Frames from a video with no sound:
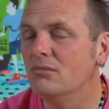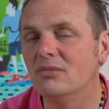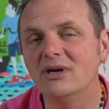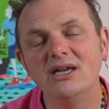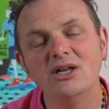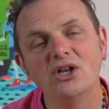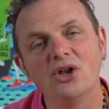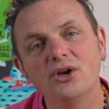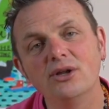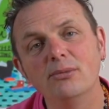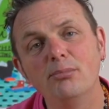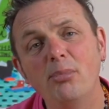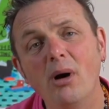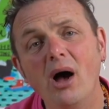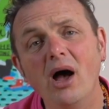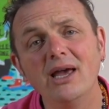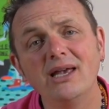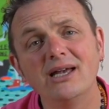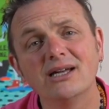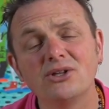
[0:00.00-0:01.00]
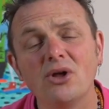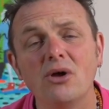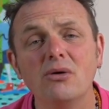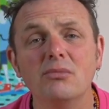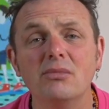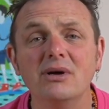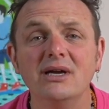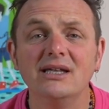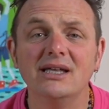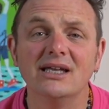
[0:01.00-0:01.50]
mean on a bike, I
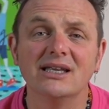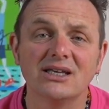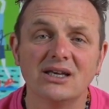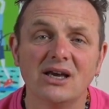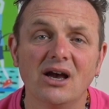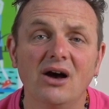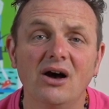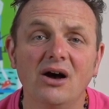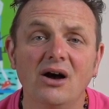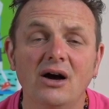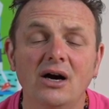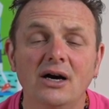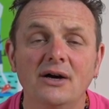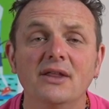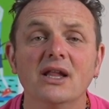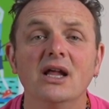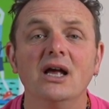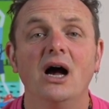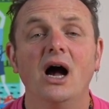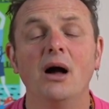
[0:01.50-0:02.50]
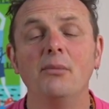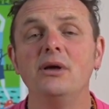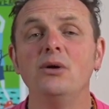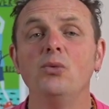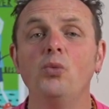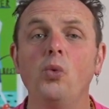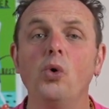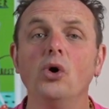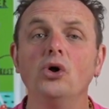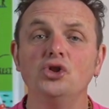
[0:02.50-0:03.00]
don't mean in a car. I
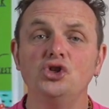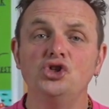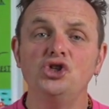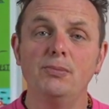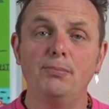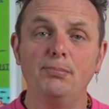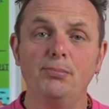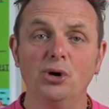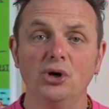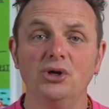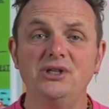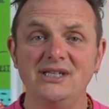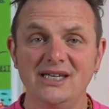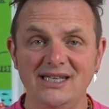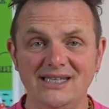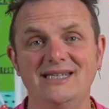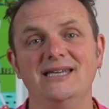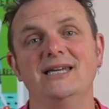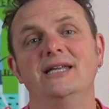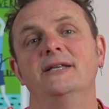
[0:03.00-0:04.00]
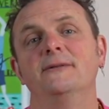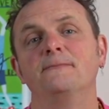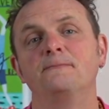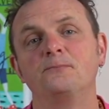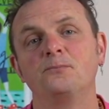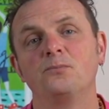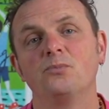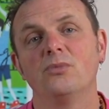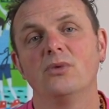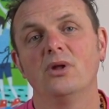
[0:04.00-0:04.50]
mean, what do you put it in?
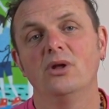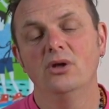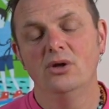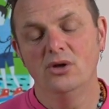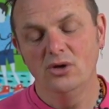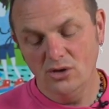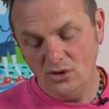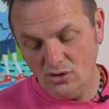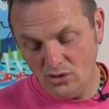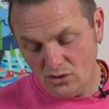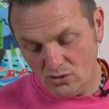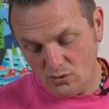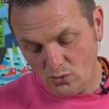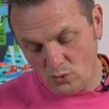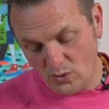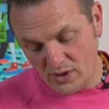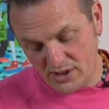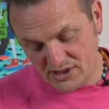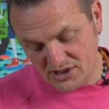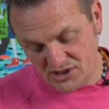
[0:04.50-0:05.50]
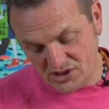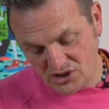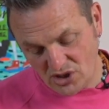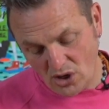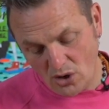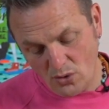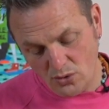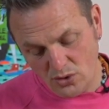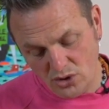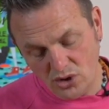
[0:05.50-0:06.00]
We're
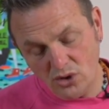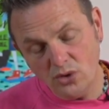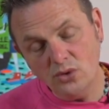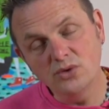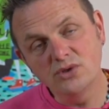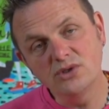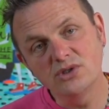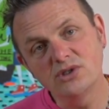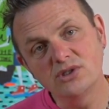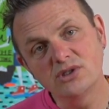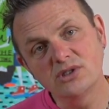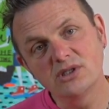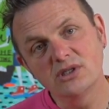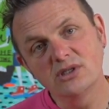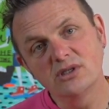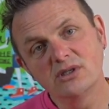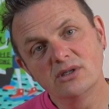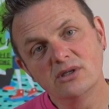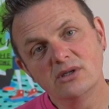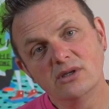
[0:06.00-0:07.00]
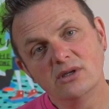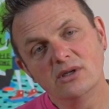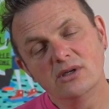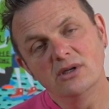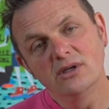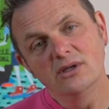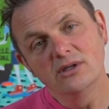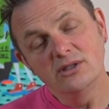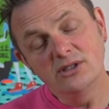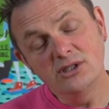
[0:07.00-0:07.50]
so used
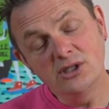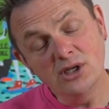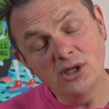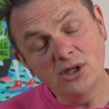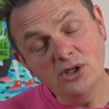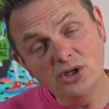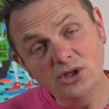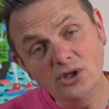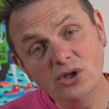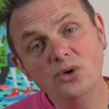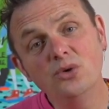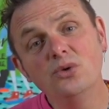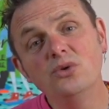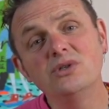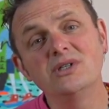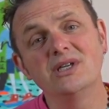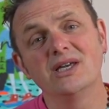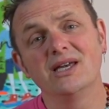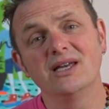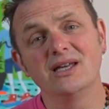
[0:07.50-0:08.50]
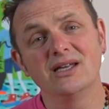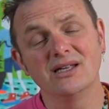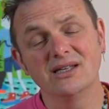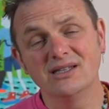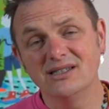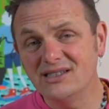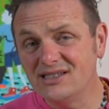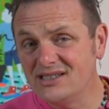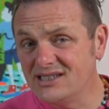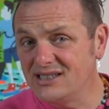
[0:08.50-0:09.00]
to
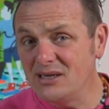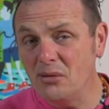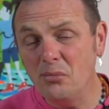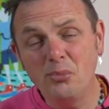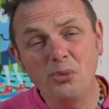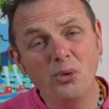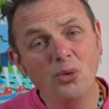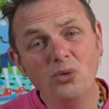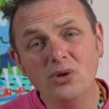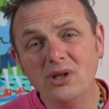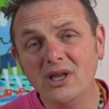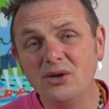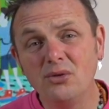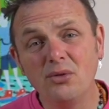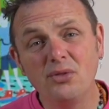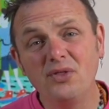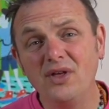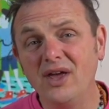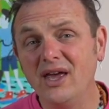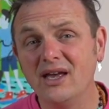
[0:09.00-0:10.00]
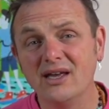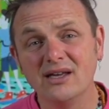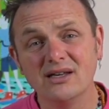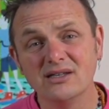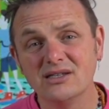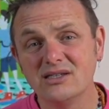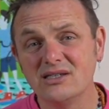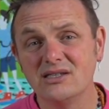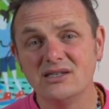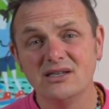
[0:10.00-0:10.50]
using simple little
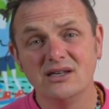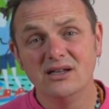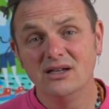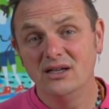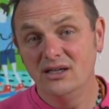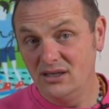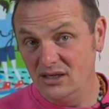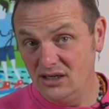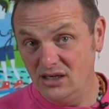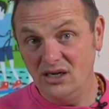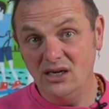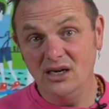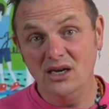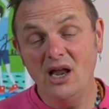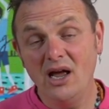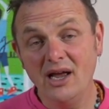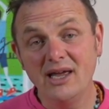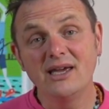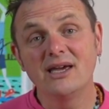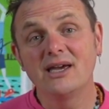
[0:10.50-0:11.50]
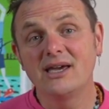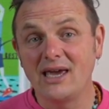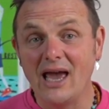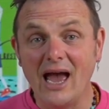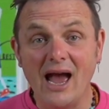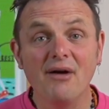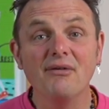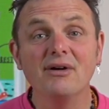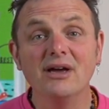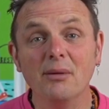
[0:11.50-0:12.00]
things like
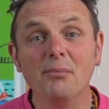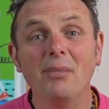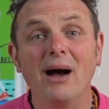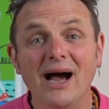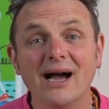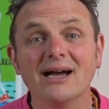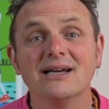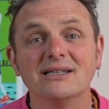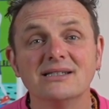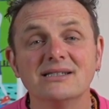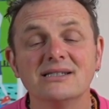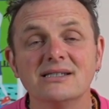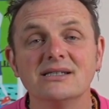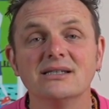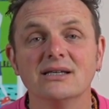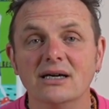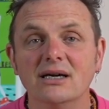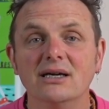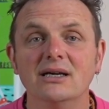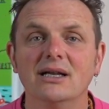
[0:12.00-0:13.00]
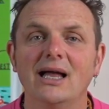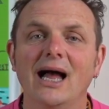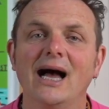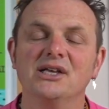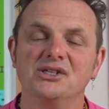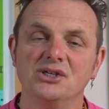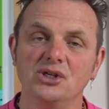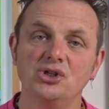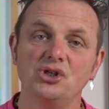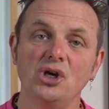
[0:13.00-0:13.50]
carrier bags
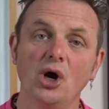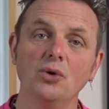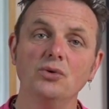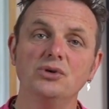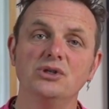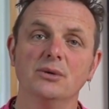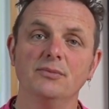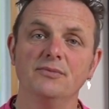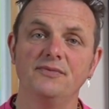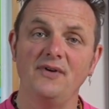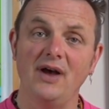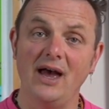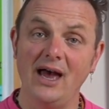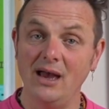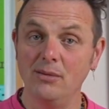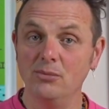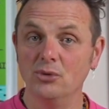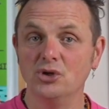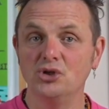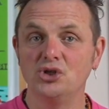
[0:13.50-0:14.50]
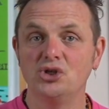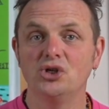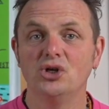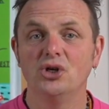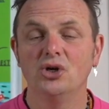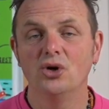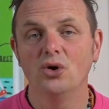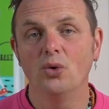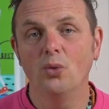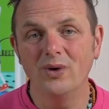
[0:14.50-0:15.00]
as a totem for how much
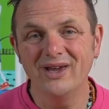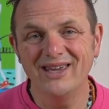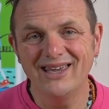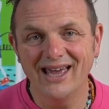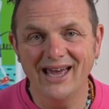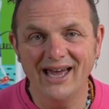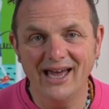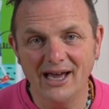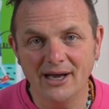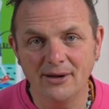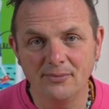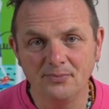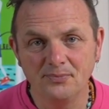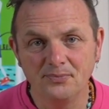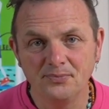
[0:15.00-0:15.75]
we care.